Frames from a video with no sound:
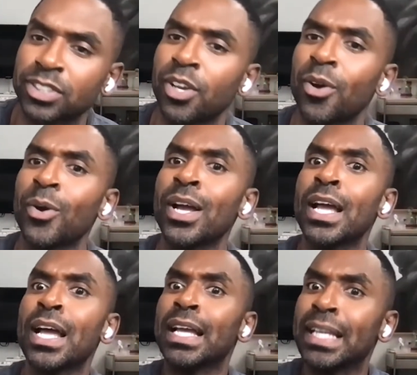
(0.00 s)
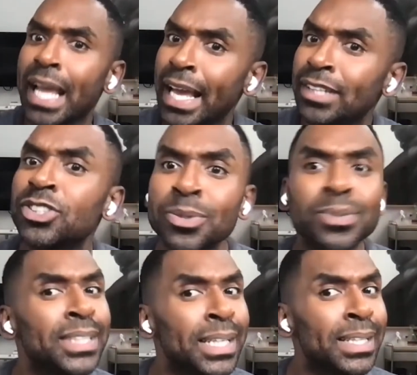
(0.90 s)
So yeah,
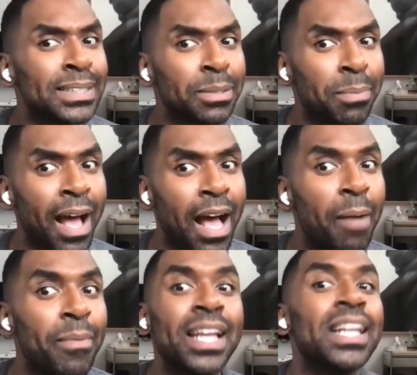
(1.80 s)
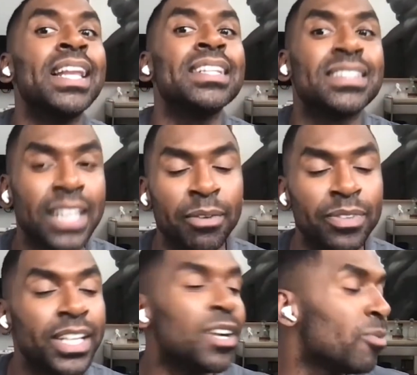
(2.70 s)
Juneteenth is the bomb, and it is
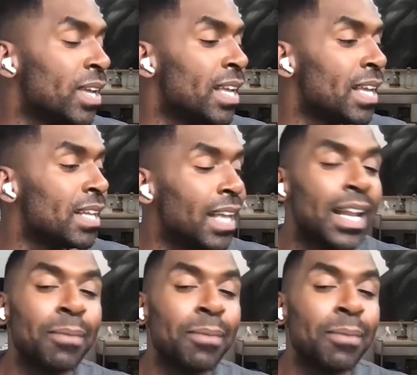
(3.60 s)
definitely a win,